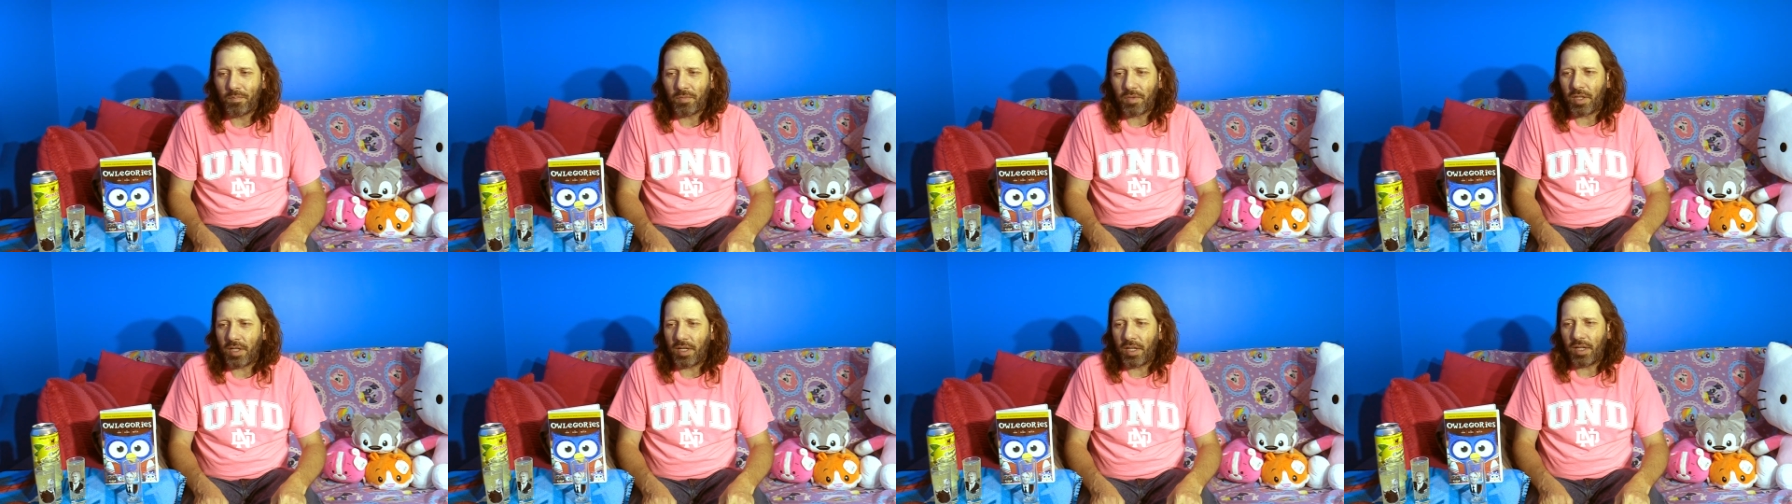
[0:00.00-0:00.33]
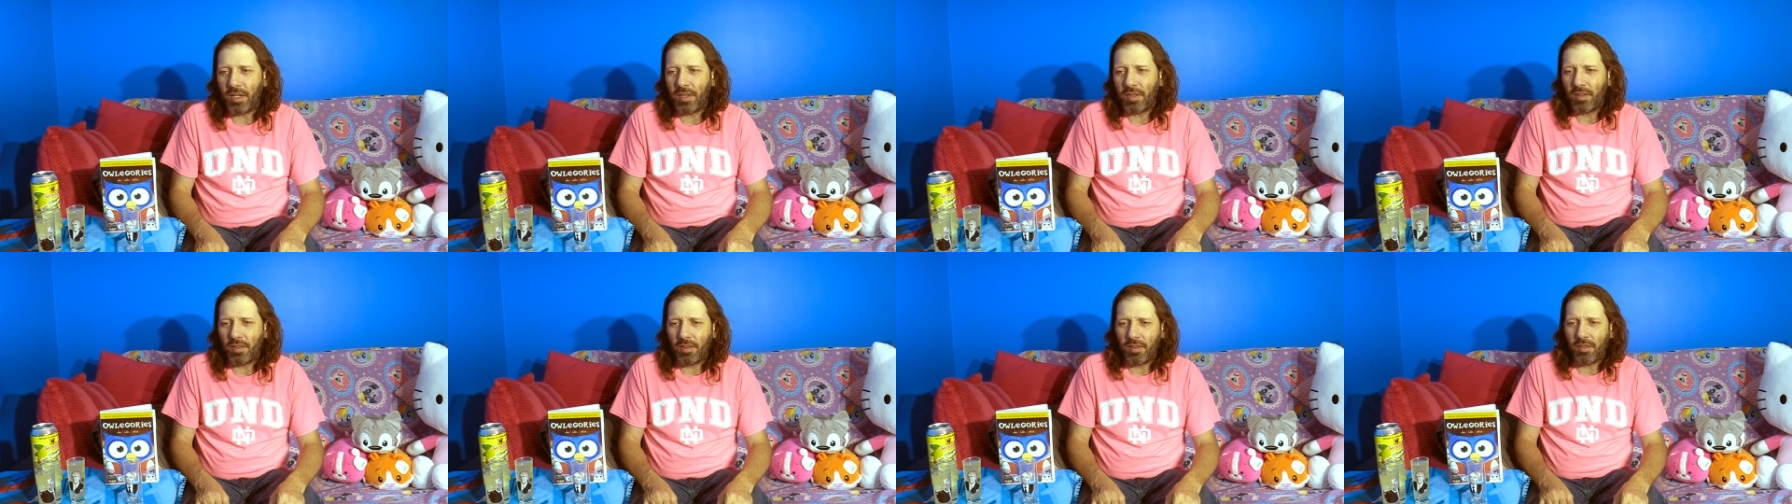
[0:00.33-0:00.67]
And
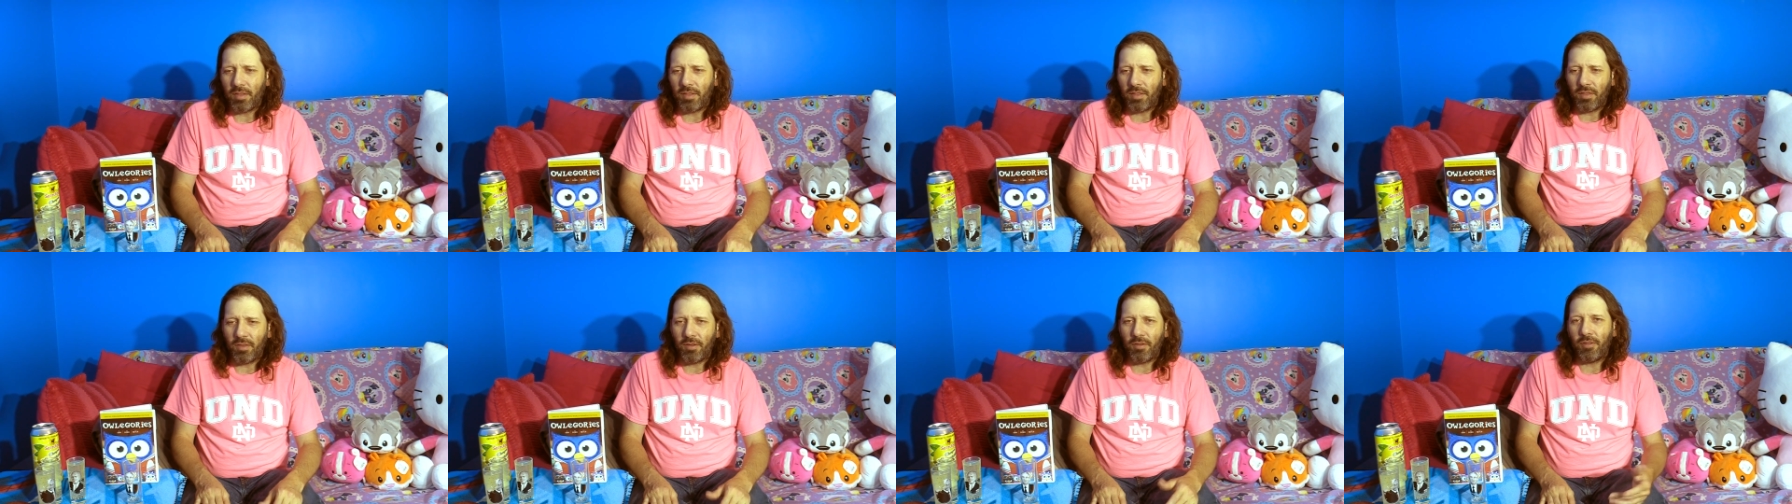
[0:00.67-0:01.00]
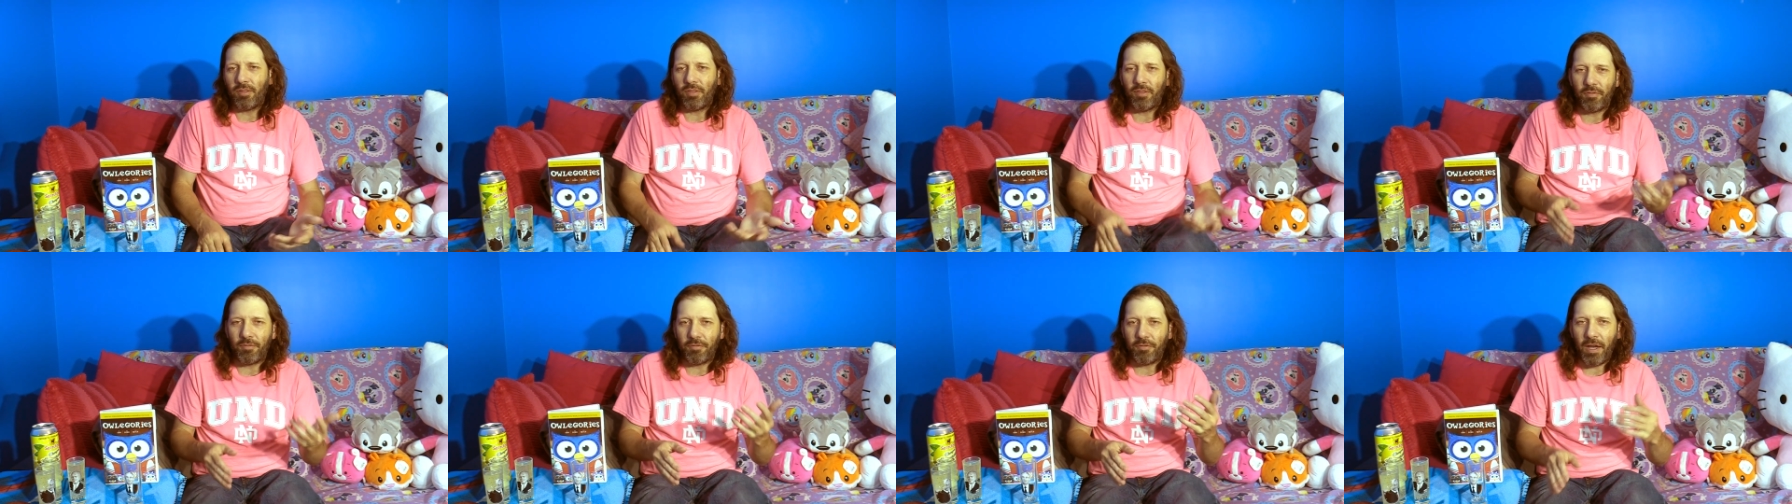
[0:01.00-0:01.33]
then
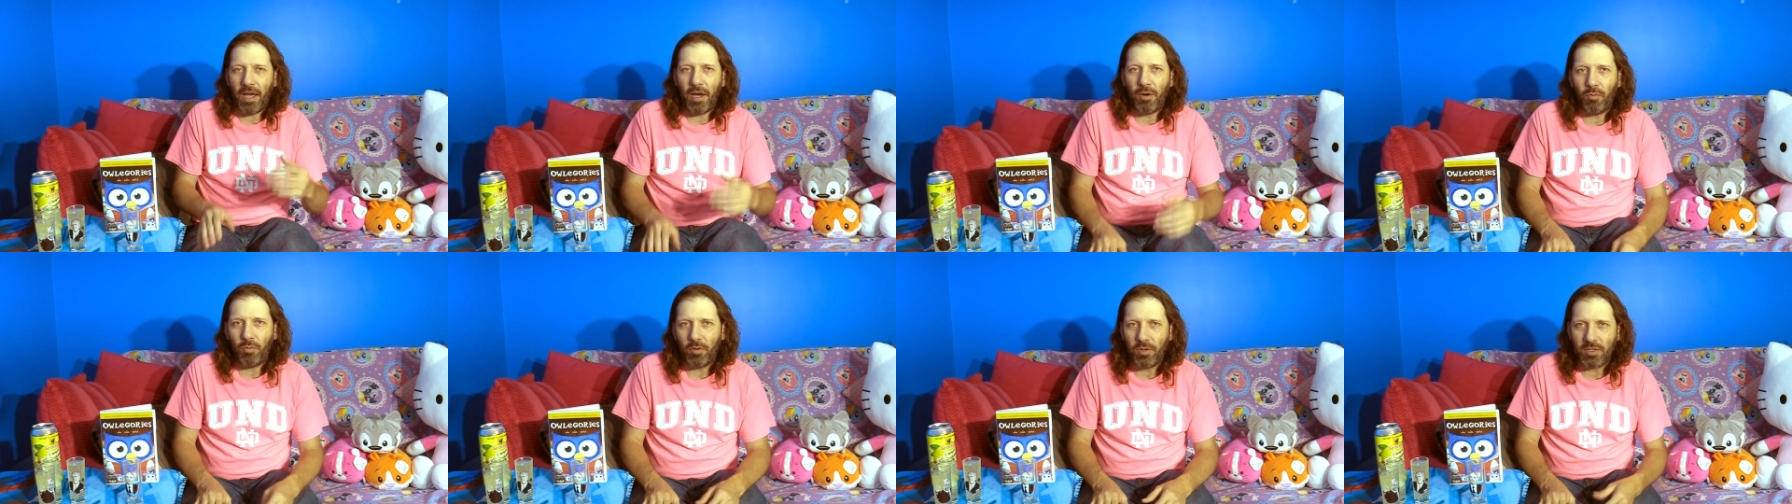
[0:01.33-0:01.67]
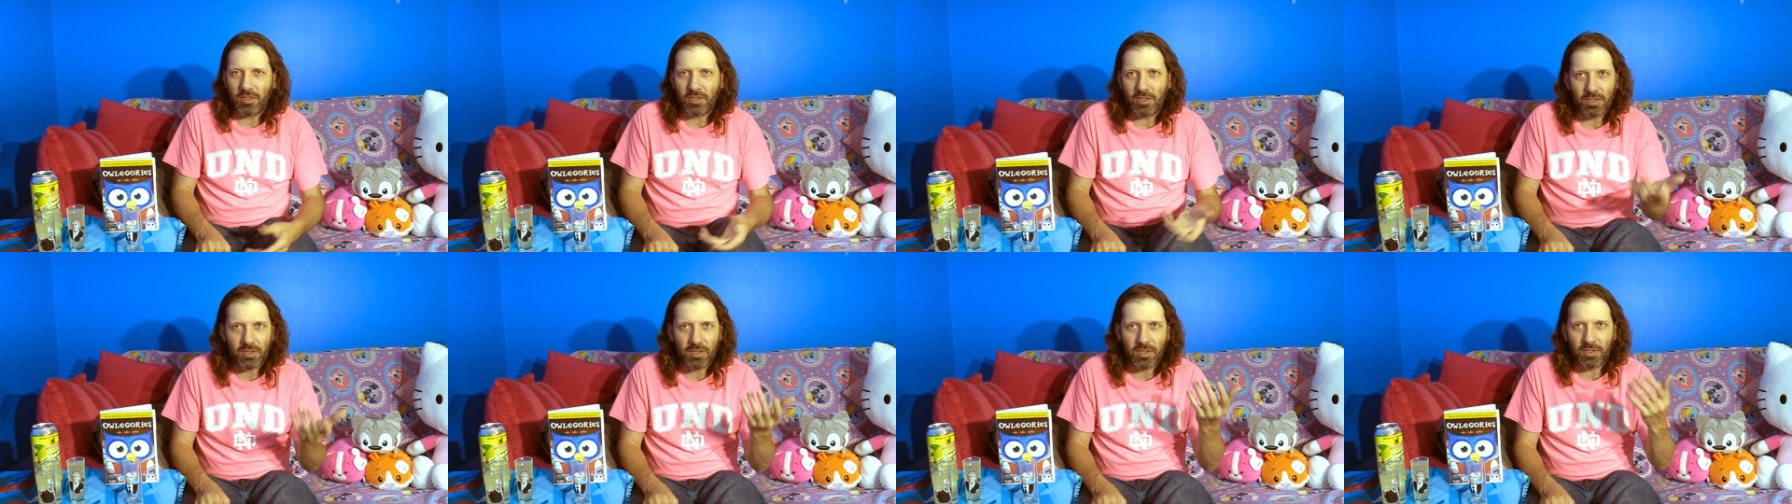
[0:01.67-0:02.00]
the fat
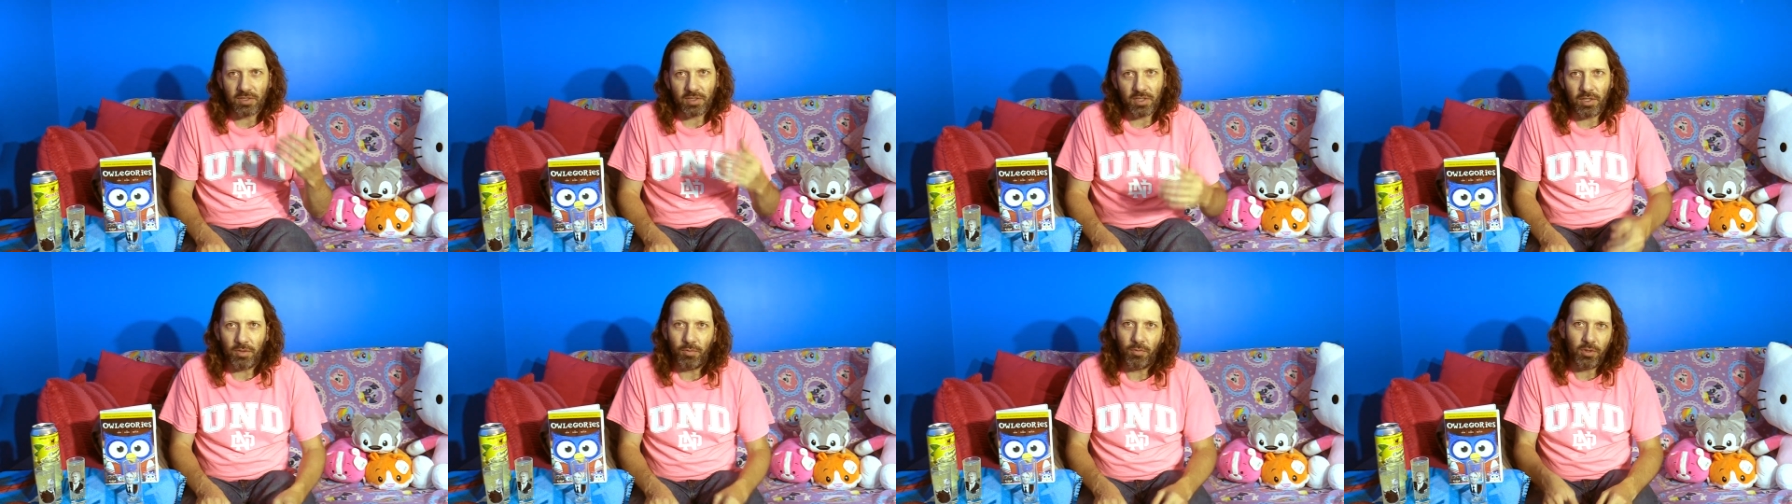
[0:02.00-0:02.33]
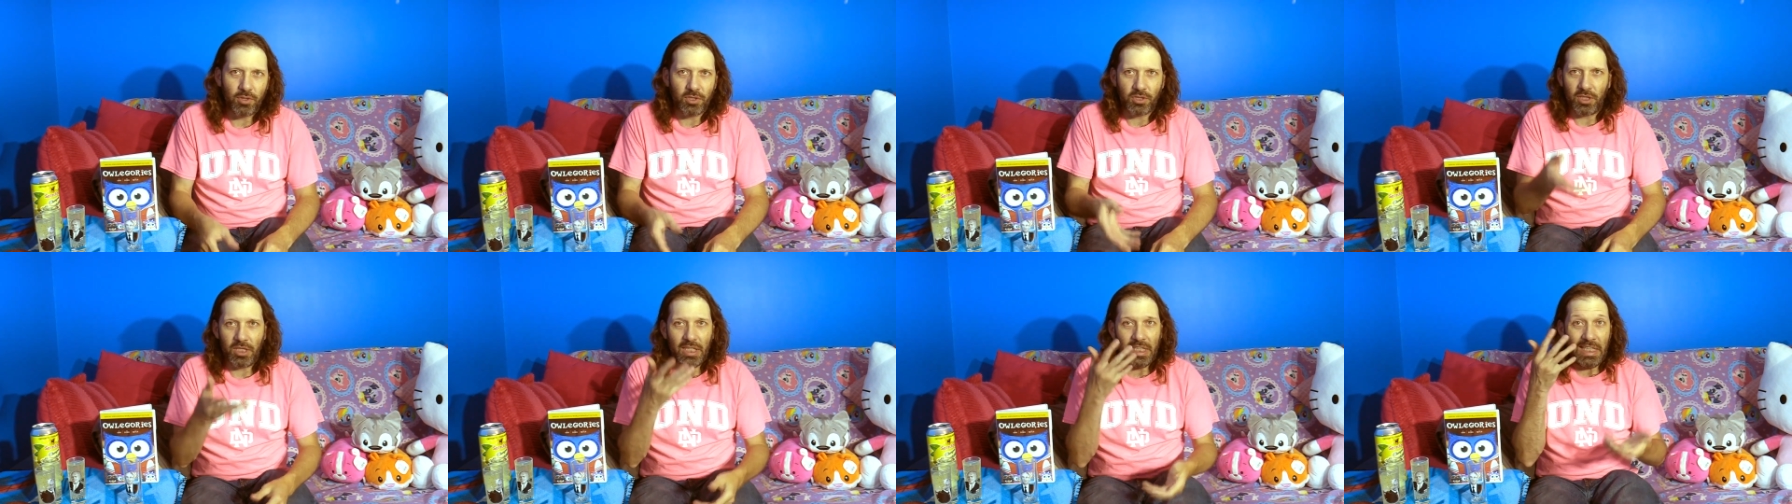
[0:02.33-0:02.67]
one sees a
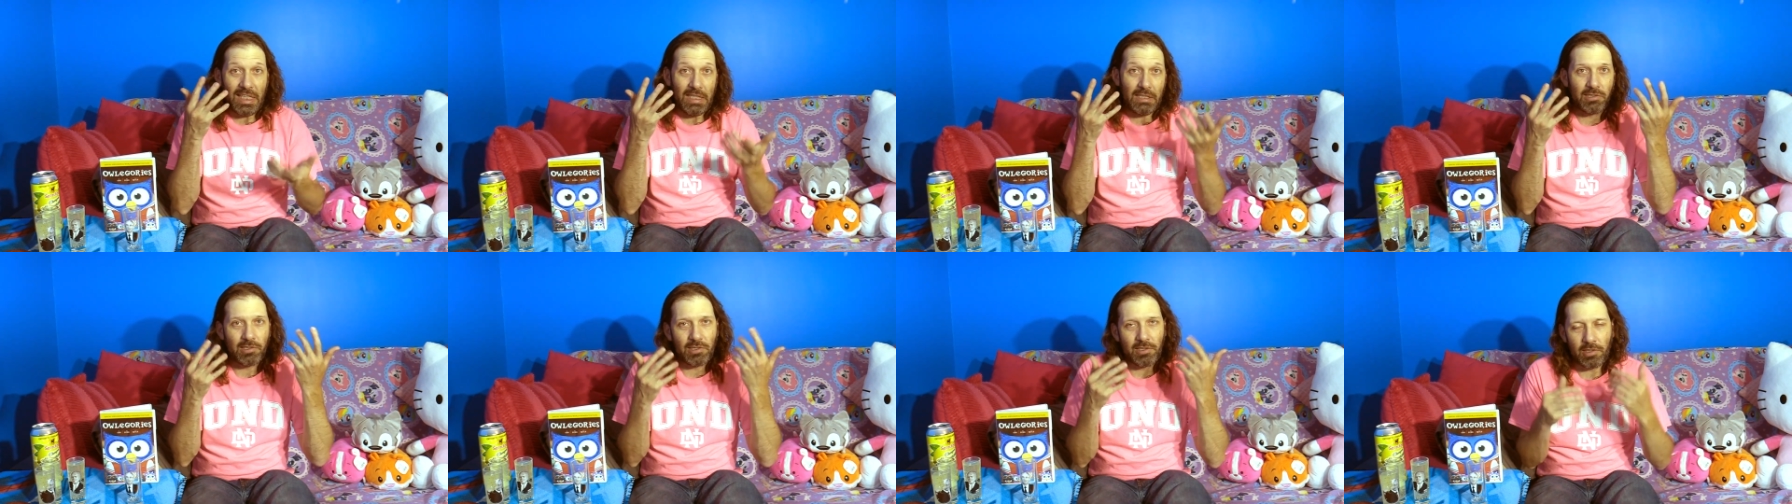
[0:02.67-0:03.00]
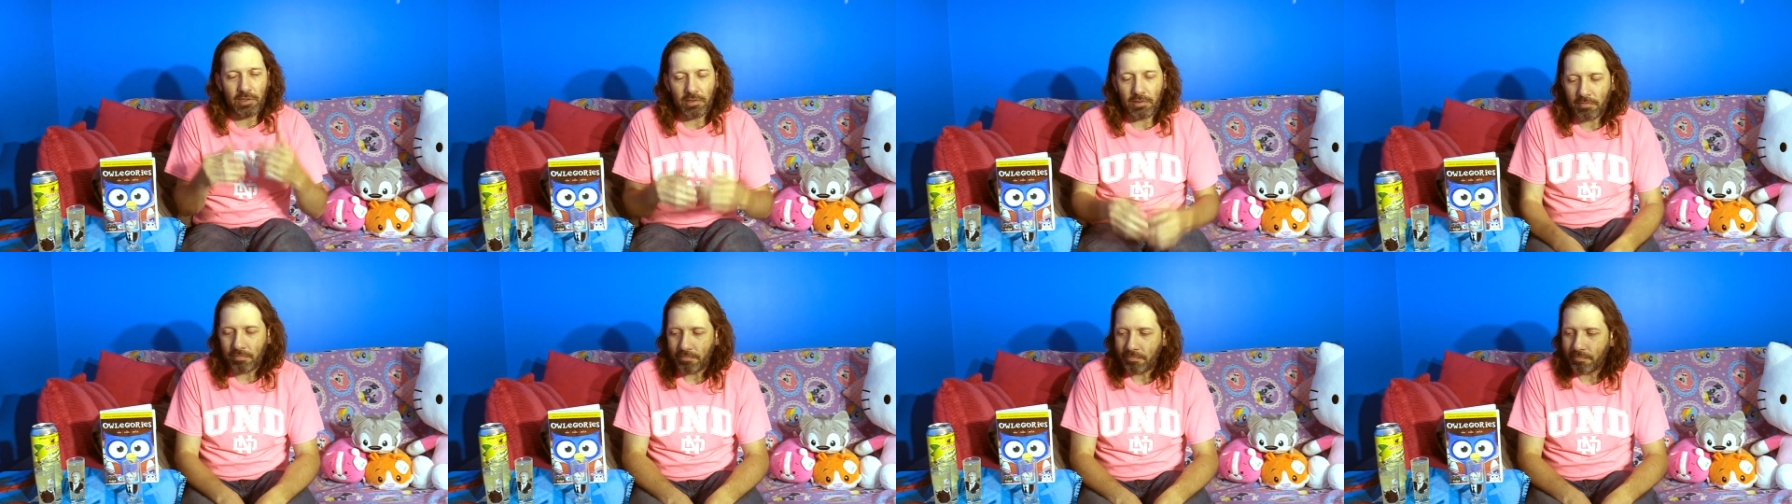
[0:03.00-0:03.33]
sandwich and eats it.